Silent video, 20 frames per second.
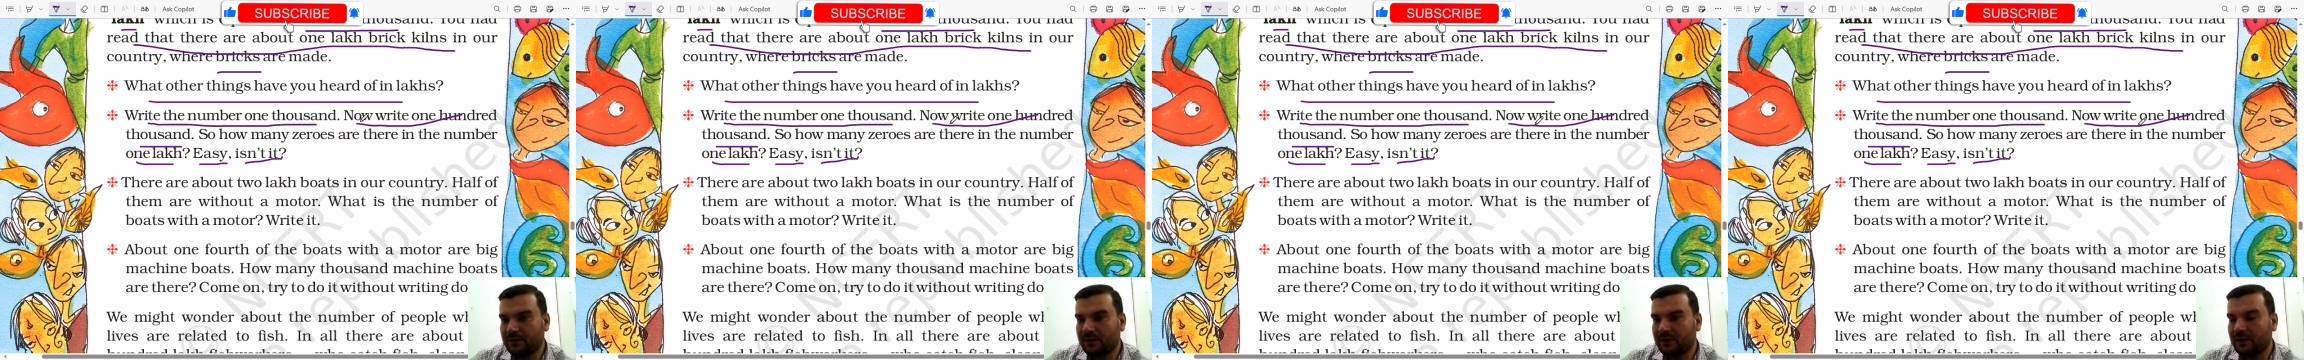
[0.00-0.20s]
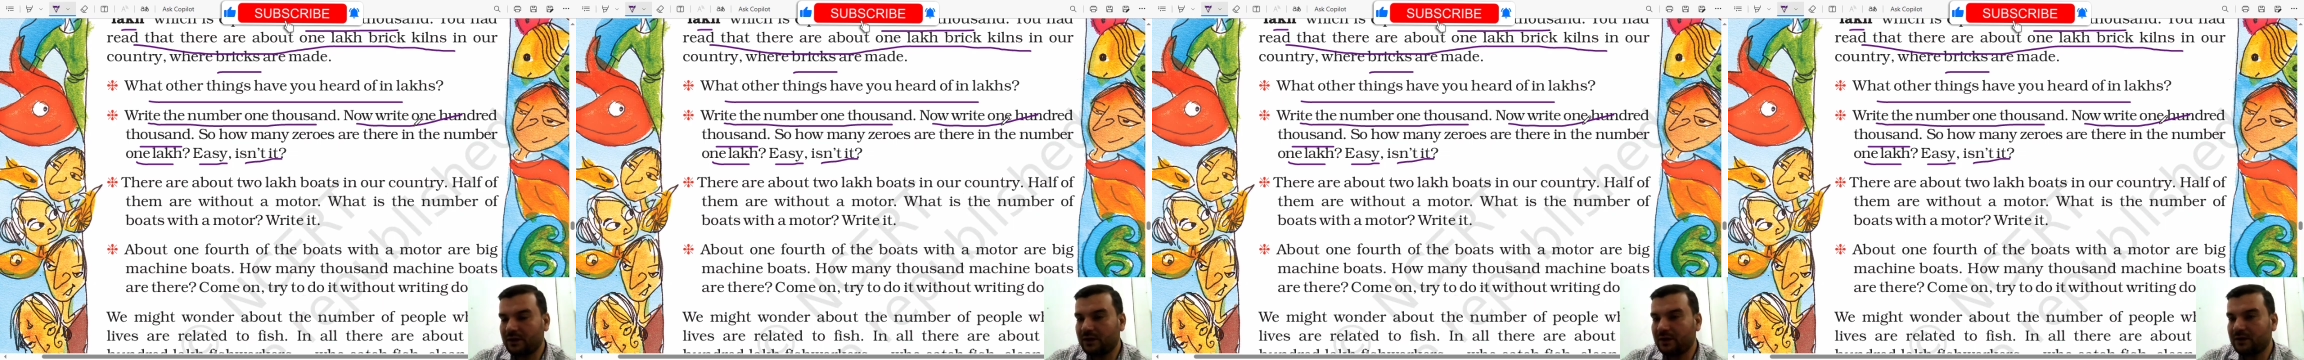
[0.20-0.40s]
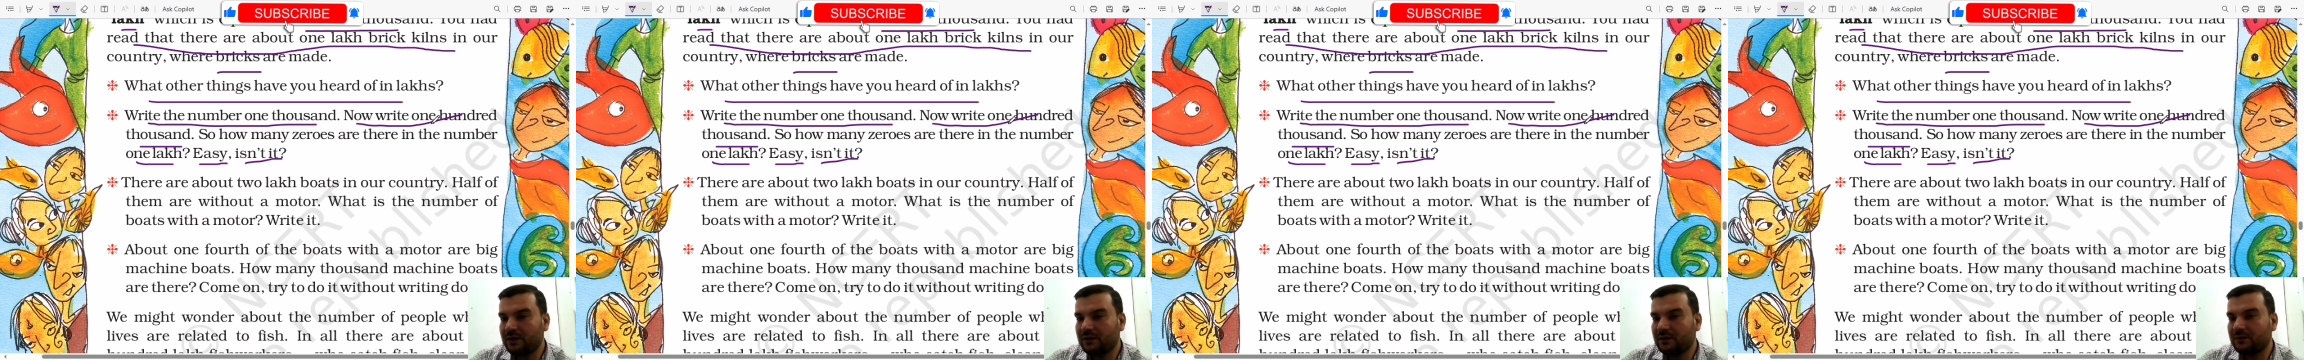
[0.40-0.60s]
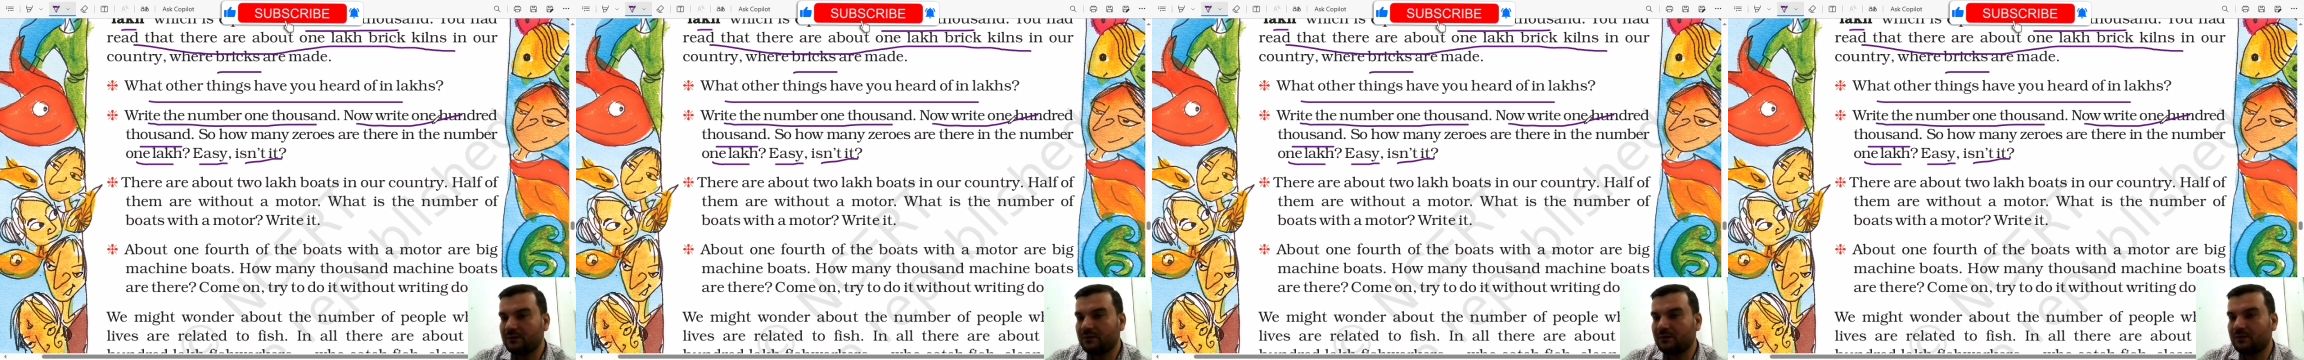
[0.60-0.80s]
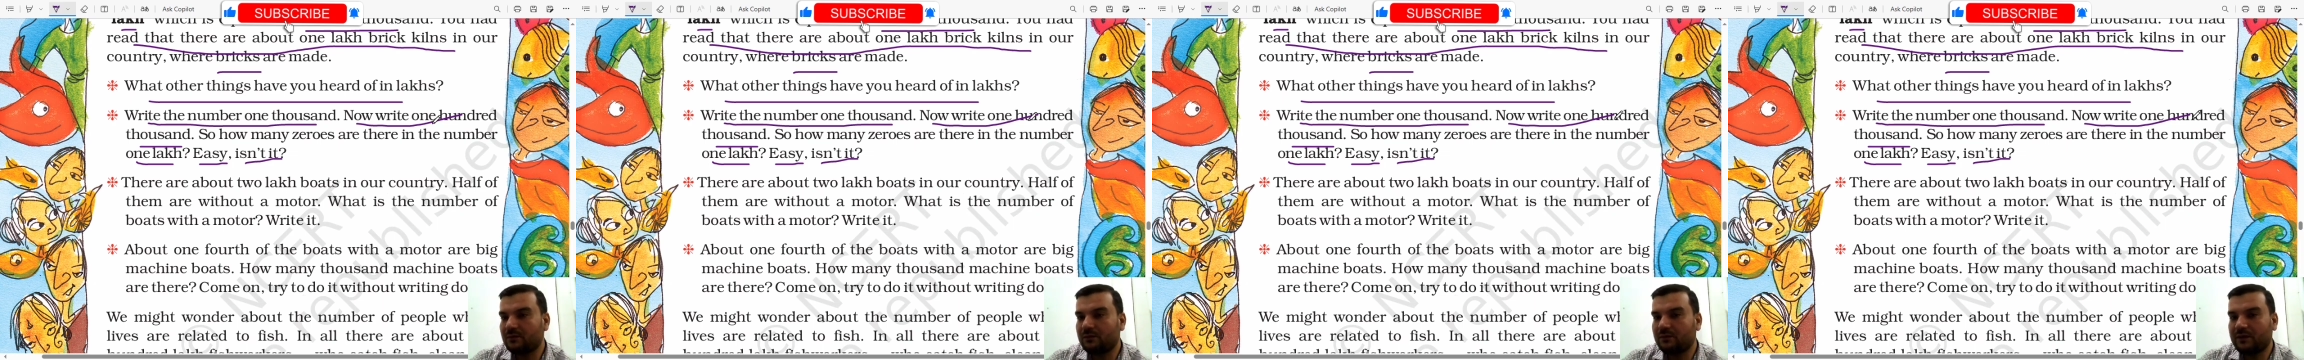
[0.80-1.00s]
and
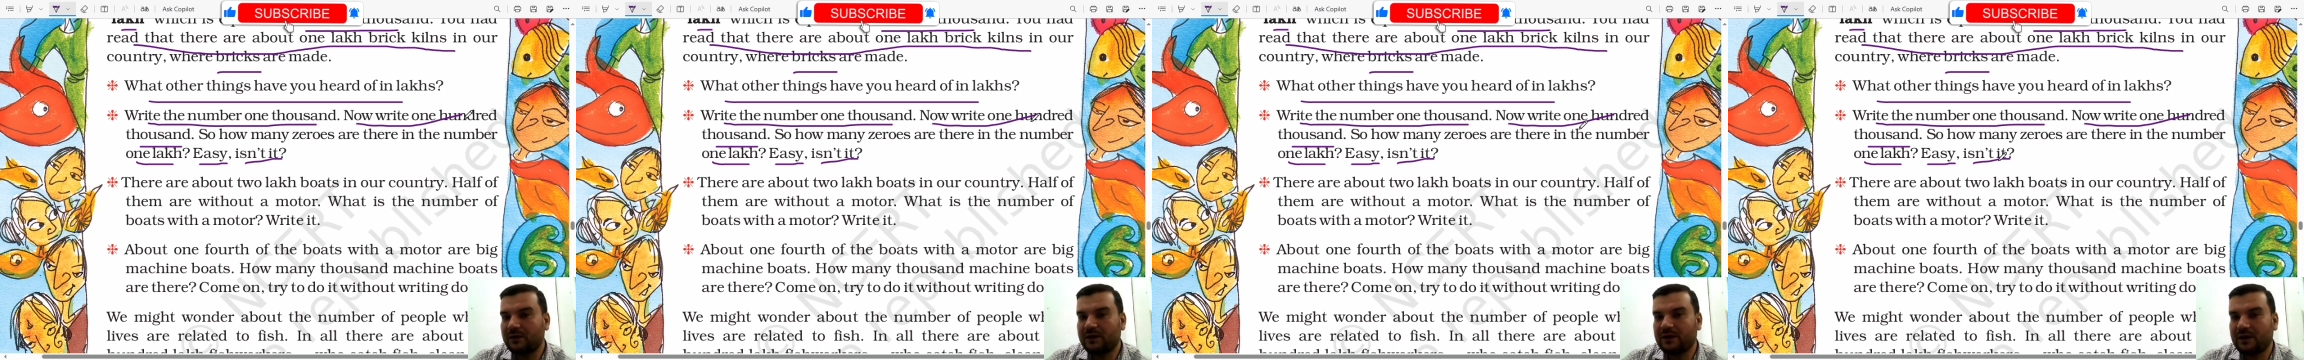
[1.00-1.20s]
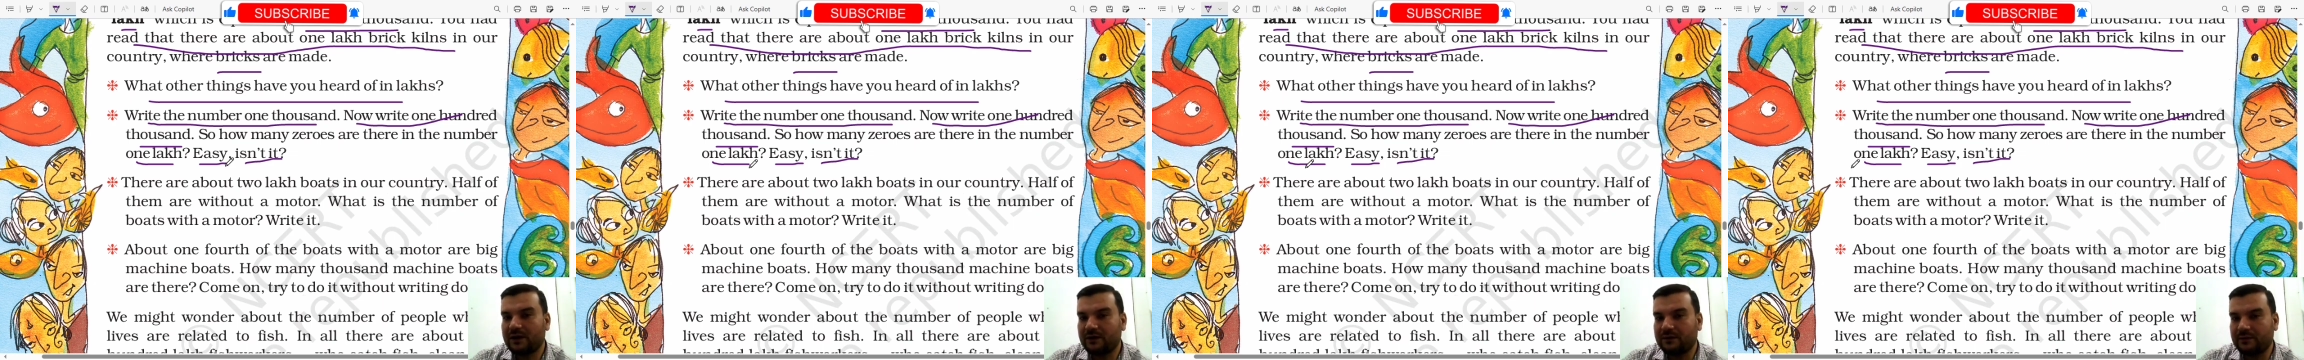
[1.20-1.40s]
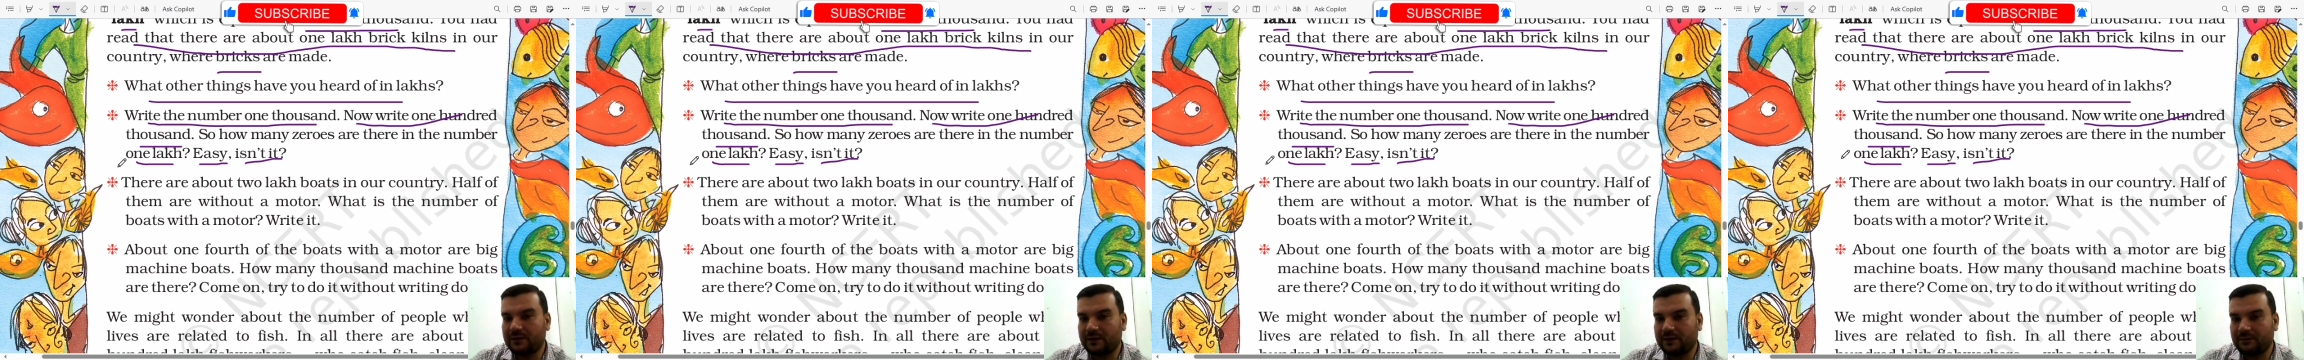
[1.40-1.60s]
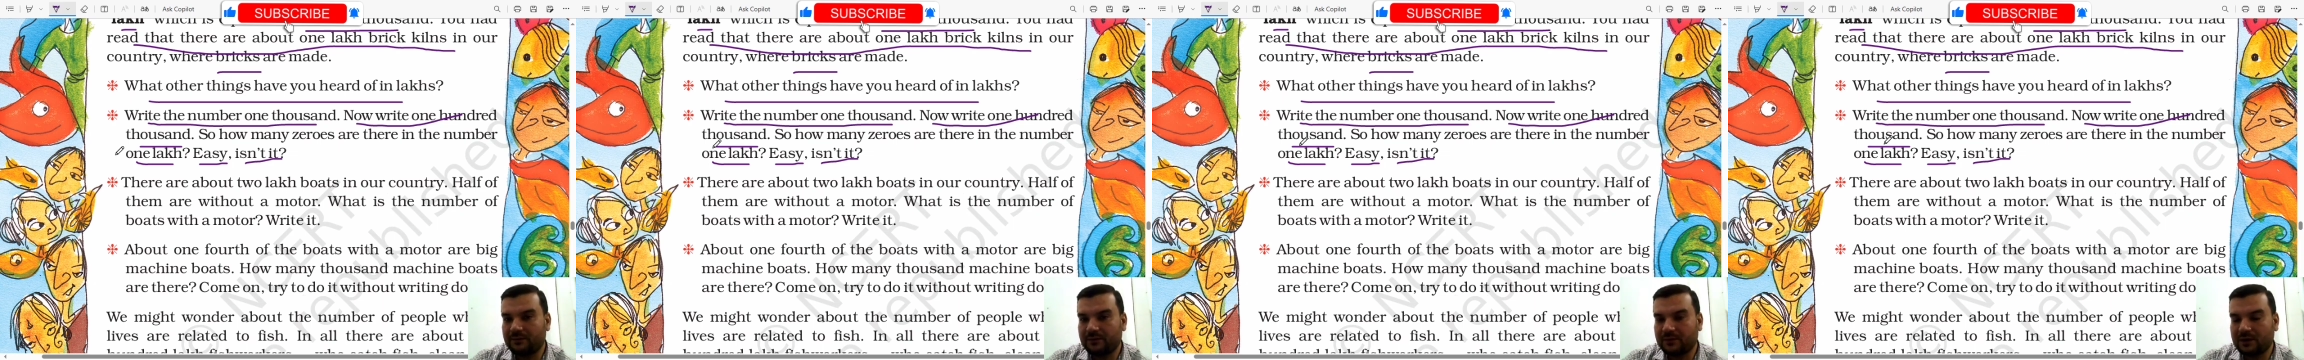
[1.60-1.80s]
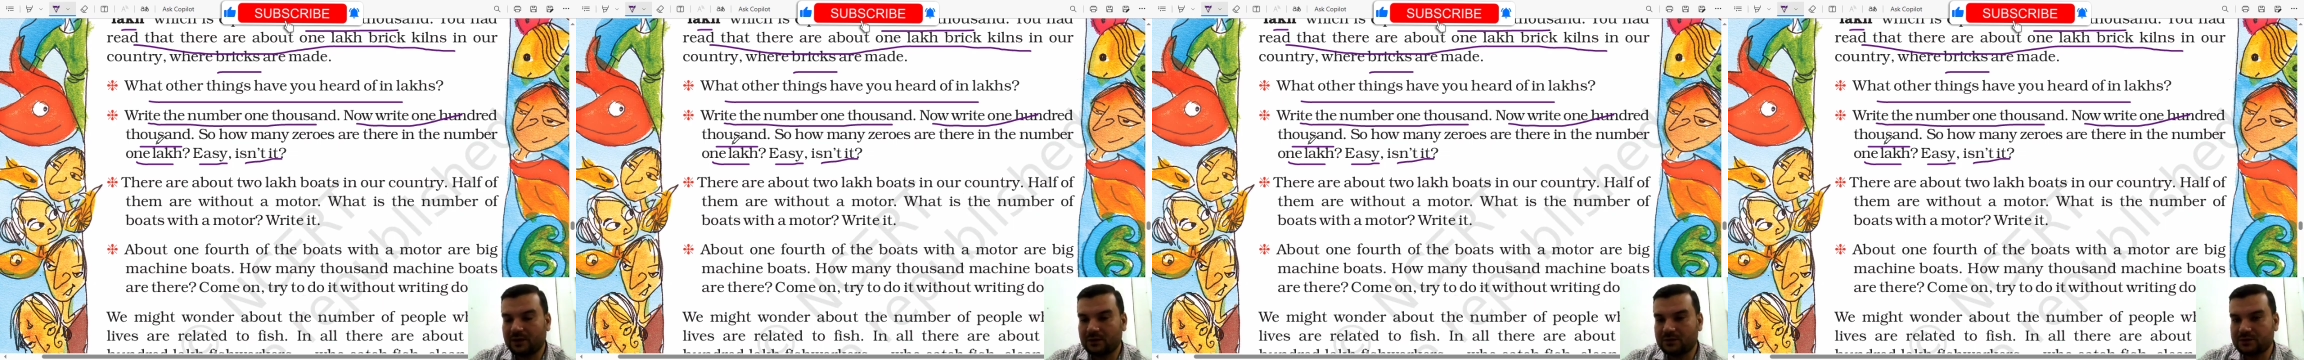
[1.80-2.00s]

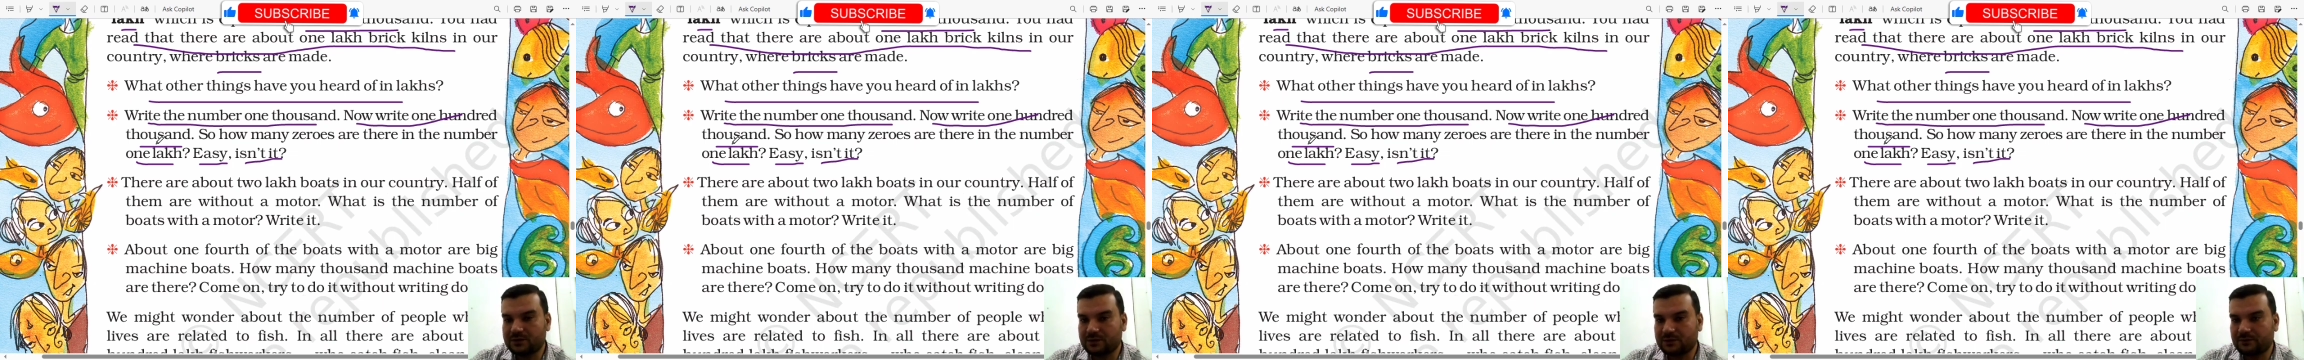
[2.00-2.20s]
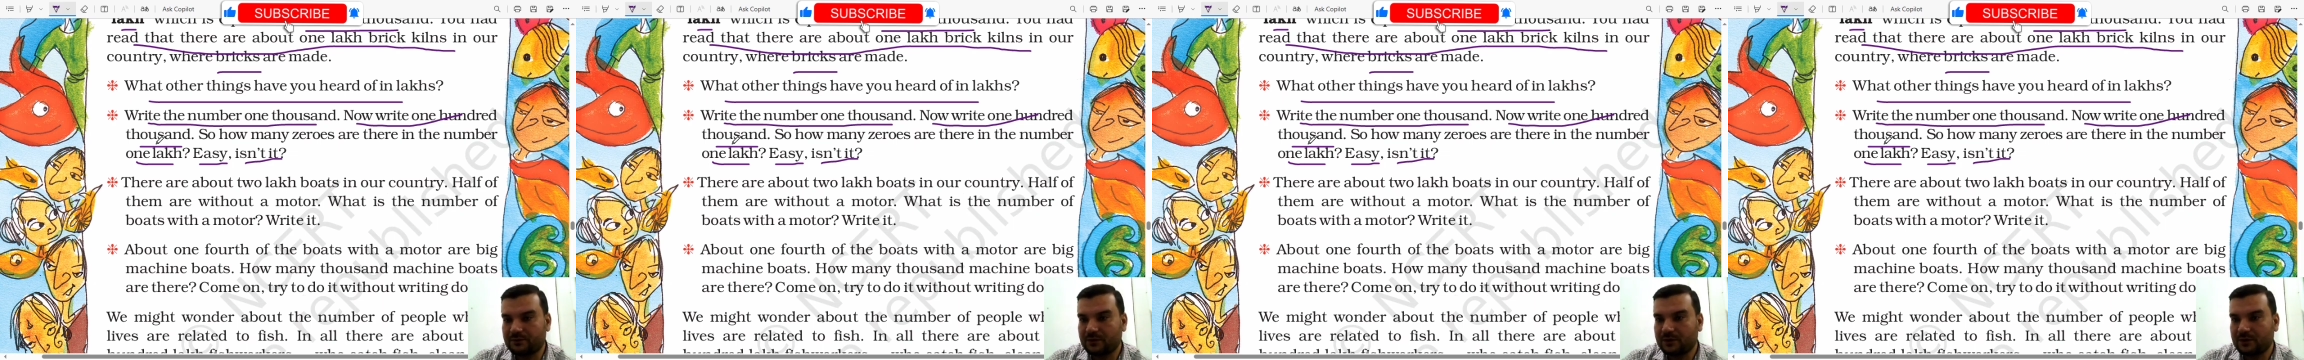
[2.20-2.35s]
100,000.